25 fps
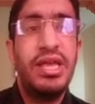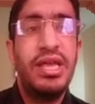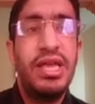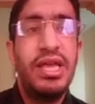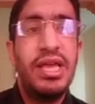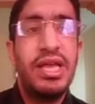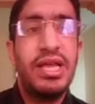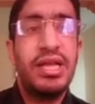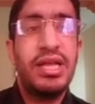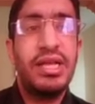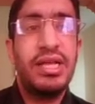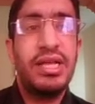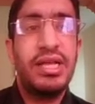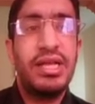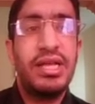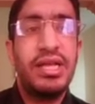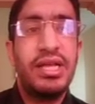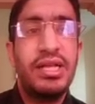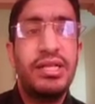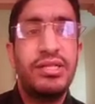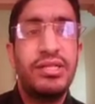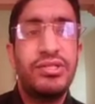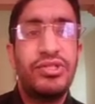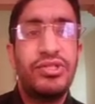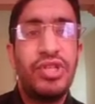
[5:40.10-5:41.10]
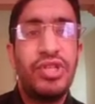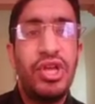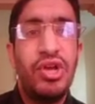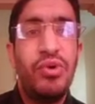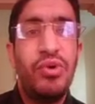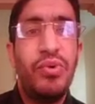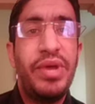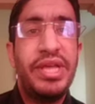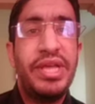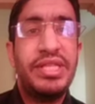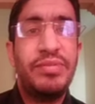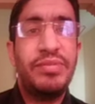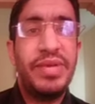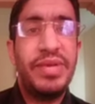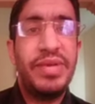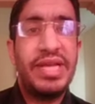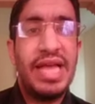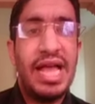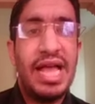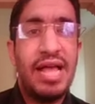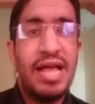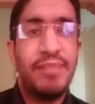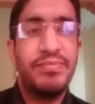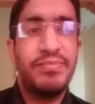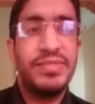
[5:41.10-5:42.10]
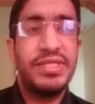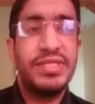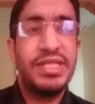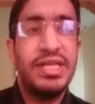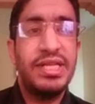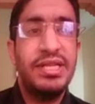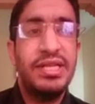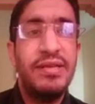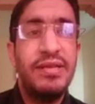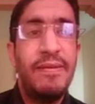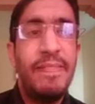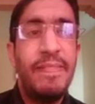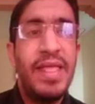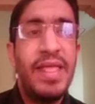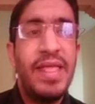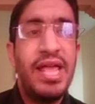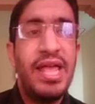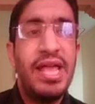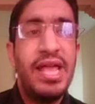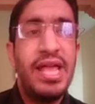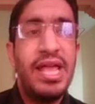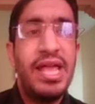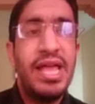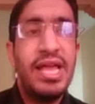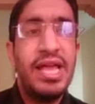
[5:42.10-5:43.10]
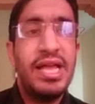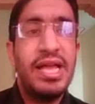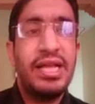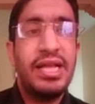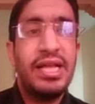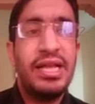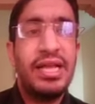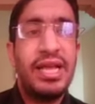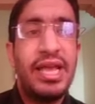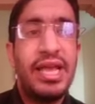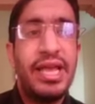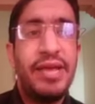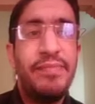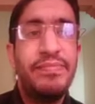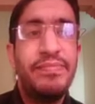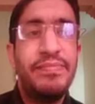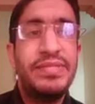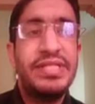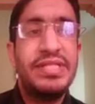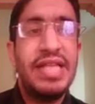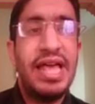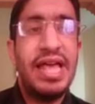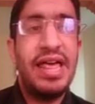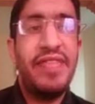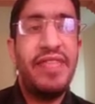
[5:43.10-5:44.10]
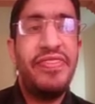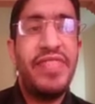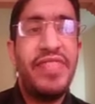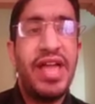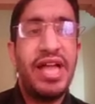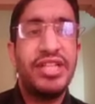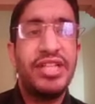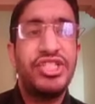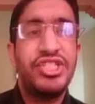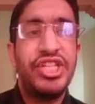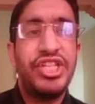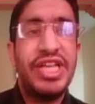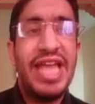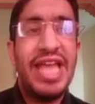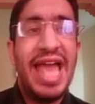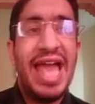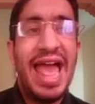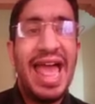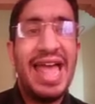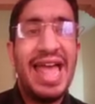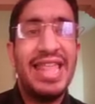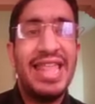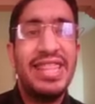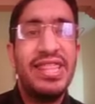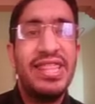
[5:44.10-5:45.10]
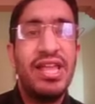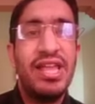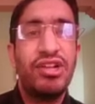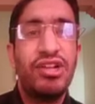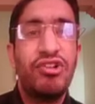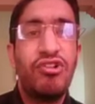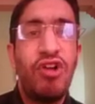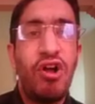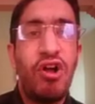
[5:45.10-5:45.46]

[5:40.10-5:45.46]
So it becomes Kim said that she had cooked.